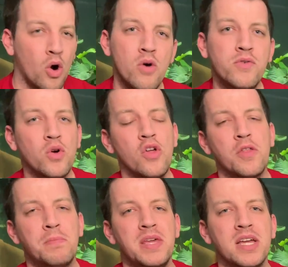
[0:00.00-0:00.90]
Overall,
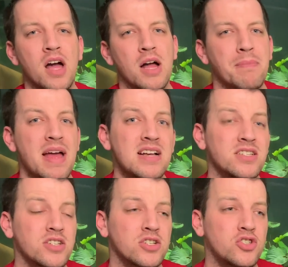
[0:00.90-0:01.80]
the peacock
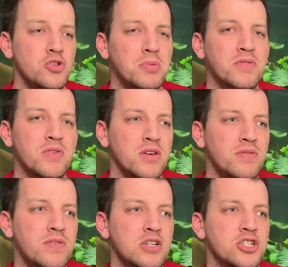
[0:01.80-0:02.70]
bass is a super fun
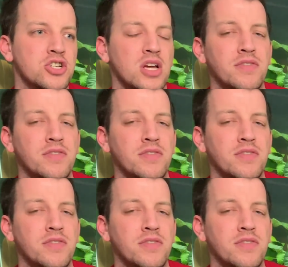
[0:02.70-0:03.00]
fish.